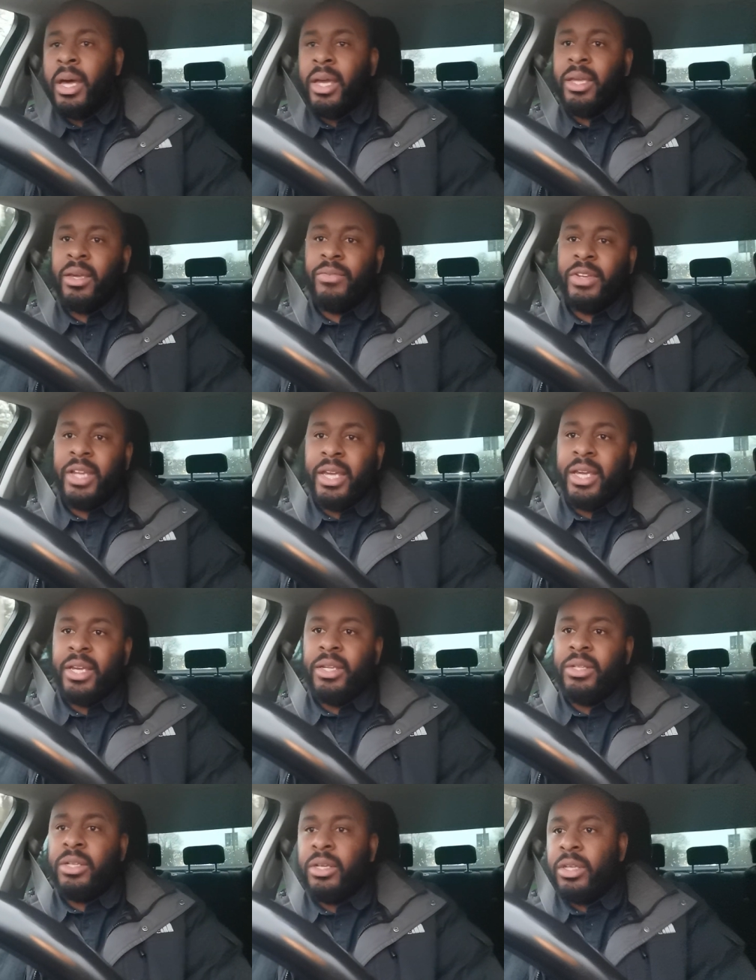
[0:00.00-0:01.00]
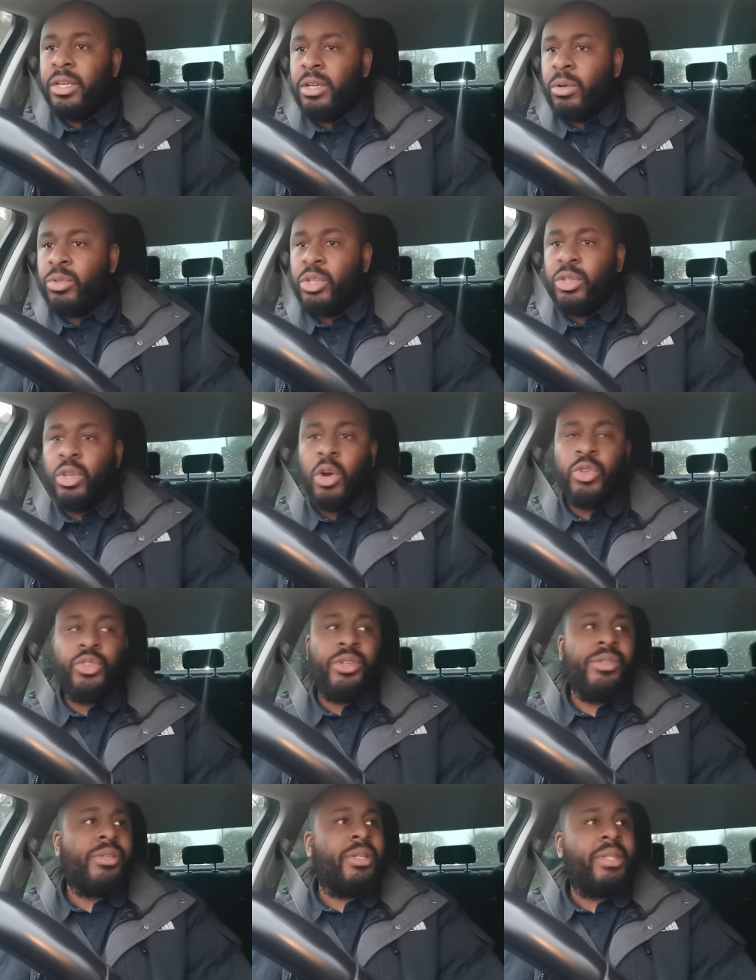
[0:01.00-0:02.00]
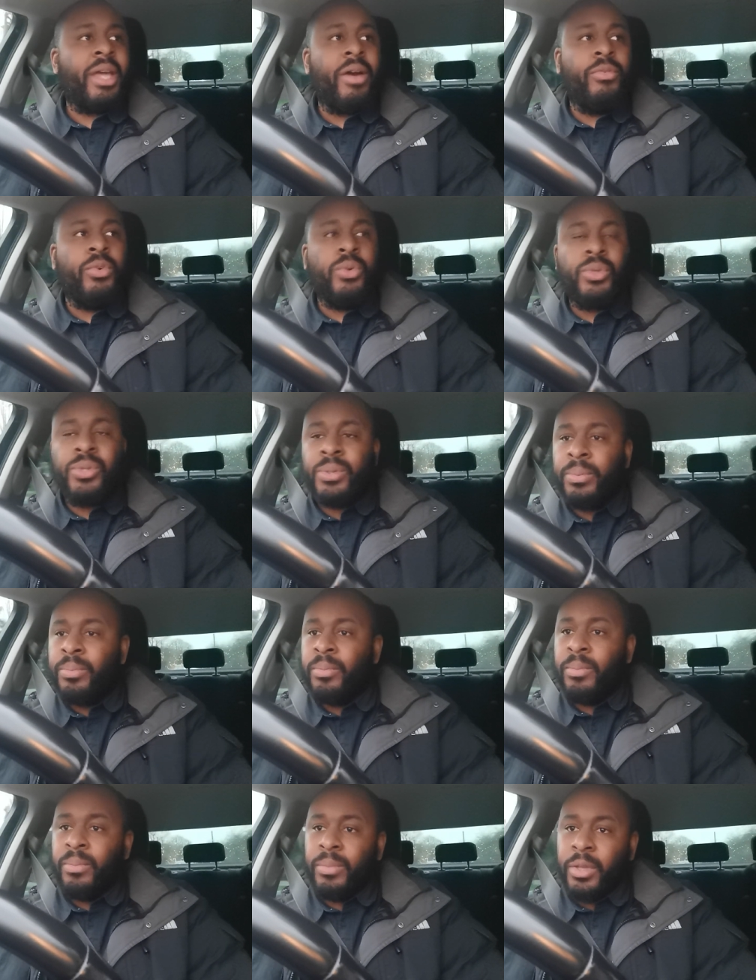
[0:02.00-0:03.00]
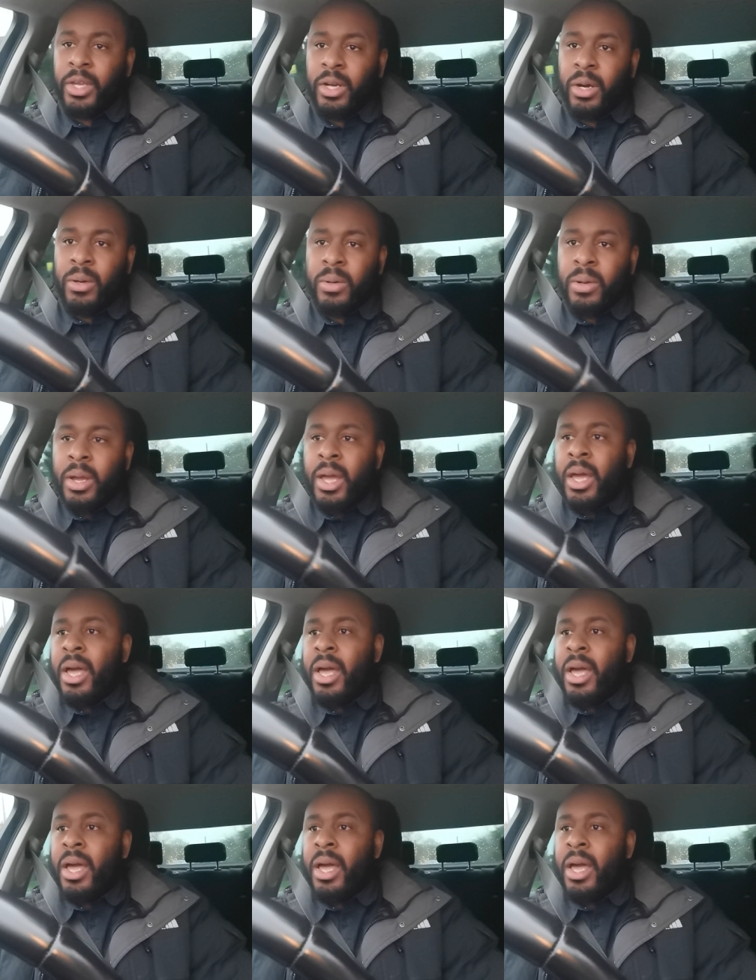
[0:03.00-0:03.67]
and giving heed, you know, to doctrines of devils, you know?